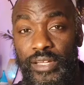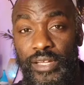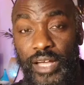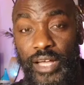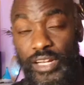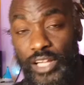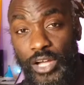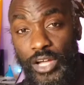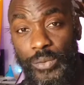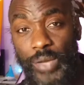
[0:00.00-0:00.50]

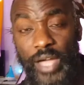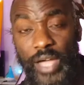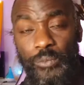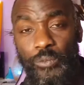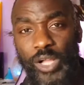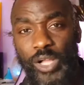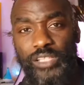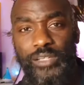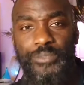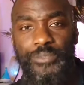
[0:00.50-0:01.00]
Hello
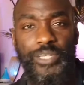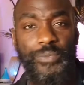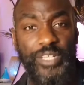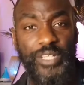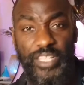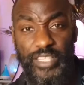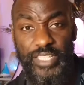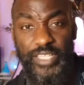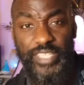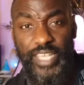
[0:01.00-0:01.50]
and welcome to
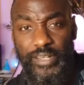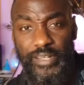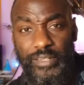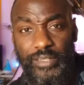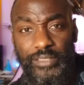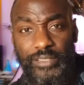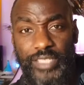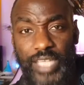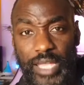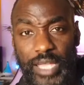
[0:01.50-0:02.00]
another
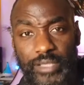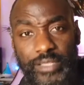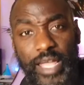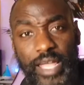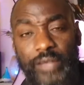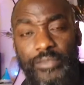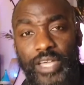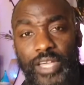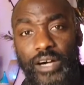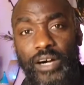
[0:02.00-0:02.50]
technical
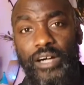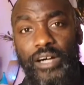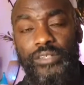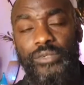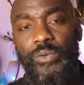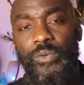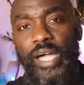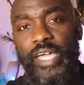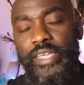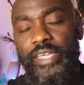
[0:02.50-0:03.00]
takedown the
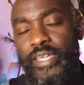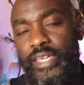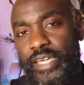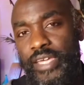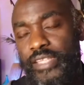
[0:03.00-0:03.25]
hard way.